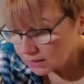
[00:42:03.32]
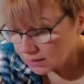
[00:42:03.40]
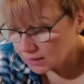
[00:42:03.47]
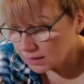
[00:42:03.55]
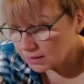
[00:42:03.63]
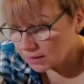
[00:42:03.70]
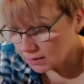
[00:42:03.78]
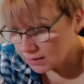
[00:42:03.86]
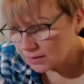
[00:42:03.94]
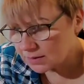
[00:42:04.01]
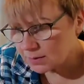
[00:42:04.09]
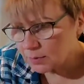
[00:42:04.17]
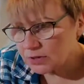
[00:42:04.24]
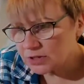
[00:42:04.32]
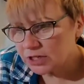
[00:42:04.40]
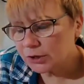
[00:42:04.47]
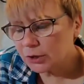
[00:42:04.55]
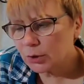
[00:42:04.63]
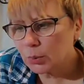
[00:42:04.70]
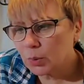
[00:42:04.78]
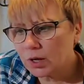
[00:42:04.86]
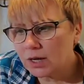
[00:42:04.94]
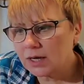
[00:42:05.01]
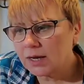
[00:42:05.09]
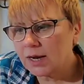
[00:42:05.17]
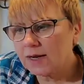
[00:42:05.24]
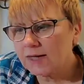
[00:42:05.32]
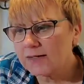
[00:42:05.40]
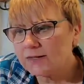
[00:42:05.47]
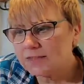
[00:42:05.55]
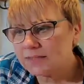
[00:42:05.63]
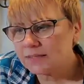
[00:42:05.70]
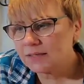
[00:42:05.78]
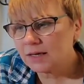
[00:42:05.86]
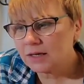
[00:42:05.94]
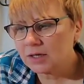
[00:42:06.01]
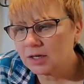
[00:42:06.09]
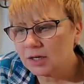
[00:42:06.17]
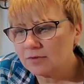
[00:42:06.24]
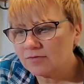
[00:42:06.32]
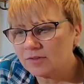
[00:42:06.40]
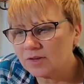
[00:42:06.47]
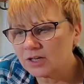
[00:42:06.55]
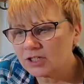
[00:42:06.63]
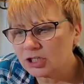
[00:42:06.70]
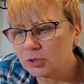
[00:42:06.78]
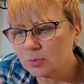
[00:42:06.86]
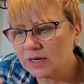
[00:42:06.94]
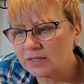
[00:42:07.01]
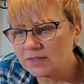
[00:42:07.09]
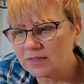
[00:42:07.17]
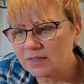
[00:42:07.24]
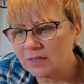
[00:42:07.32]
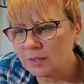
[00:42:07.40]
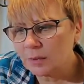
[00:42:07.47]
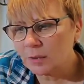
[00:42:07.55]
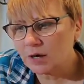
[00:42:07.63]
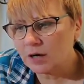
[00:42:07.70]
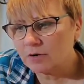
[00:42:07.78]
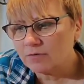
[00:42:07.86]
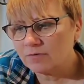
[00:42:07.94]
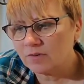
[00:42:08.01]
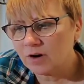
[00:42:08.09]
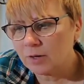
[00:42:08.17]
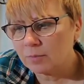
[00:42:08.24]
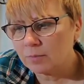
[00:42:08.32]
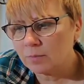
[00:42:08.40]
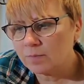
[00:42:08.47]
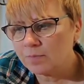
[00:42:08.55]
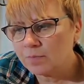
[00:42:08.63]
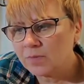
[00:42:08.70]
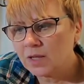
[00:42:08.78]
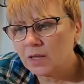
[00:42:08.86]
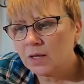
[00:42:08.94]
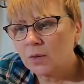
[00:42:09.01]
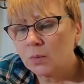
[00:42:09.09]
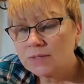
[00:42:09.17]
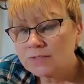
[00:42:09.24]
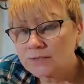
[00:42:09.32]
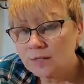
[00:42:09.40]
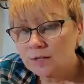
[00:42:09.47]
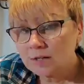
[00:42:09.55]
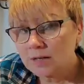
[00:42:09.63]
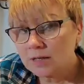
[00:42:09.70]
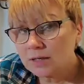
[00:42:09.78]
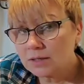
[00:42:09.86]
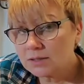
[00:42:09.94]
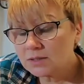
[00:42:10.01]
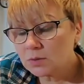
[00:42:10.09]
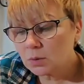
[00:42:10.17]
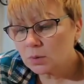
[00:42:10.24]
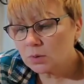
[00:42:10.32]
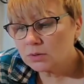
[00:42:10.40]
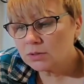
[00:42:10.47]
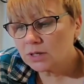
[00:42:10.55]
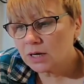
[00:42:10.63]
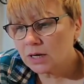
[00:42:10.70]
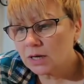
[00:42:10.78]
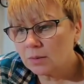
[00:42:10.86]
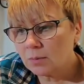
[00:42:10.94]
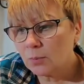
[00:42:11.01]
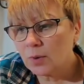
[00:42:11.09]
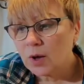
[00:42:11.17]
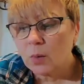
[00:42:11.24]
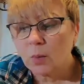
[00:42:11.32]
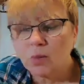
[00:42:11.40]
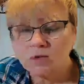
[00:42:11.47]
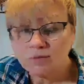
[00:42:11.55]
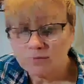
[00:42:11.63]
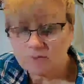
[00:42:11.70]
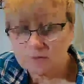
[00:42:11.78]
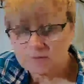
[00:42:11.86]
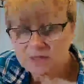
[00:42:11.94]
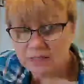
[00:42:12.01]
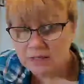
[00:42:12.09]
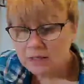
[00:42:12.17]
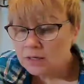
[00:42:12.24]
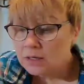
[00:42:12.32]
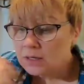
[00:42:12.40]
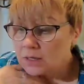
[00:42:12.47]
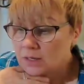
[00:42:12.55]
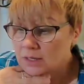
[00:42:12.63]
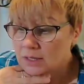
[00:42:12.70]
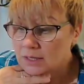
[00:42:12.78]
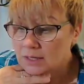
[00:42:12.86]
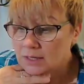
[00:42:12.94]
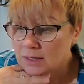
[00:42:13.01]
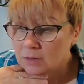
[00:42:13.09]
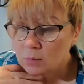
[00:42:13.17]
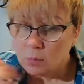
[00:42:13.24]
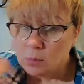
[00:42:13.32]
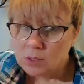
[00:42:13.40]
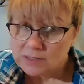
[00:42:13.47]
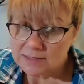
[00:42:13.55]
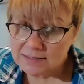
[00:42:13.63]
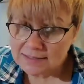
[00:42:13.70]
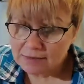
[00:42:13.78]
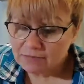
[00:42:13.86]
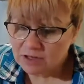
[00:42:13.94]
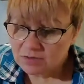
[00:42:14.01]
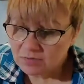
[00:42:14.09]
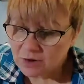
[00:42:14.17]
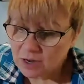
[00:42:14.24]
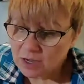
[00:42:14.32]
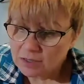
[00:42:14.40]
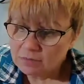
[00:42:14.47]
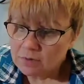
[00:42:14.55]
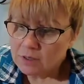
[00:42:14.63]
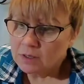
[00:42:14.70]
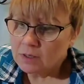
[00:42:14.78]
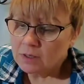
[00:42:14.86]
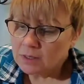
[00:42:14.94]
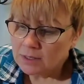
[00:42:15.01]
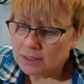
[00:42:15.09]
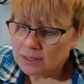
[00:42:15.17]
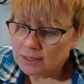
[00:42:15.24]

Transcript: and this particular one, I see kind of fluctuates anywhere from retail, again, not sold, about $150 and $175.